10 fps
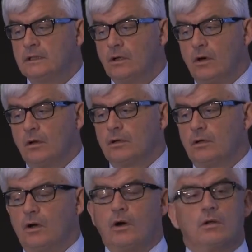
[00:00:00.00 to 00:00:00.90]

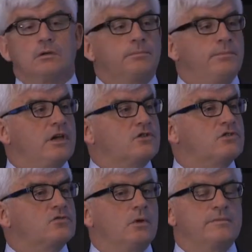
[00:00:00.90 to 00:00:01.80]
all
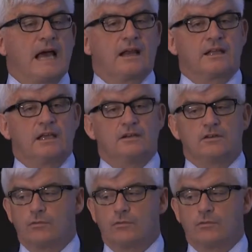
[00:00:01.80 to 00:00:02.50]
patients will be allocated